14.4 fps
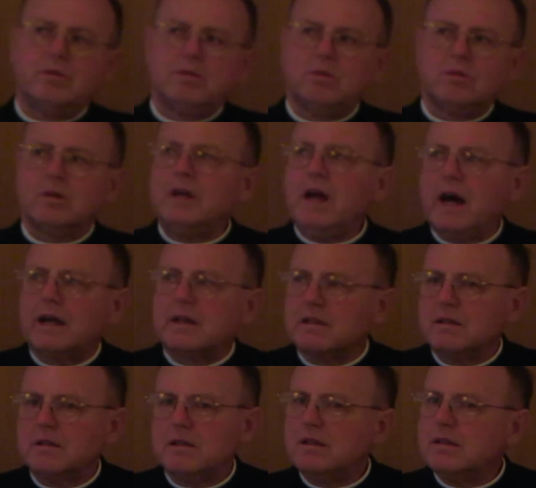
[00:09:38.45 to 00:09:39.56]
Or not?
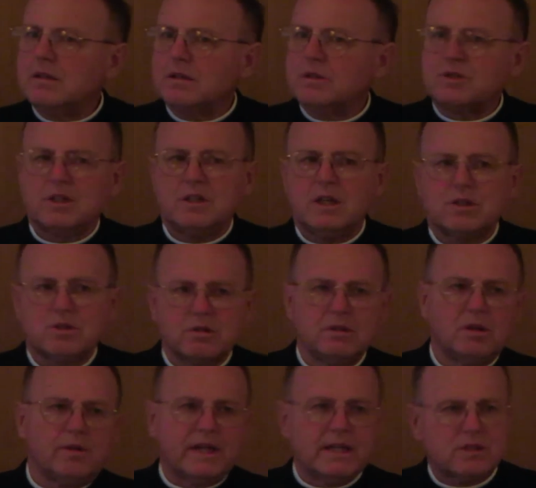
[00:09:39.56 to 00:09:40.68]
There's a yes or
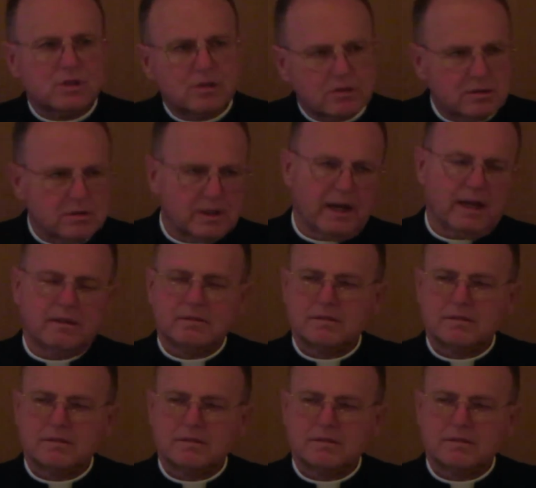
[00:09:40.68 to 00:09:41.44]
no answer to that.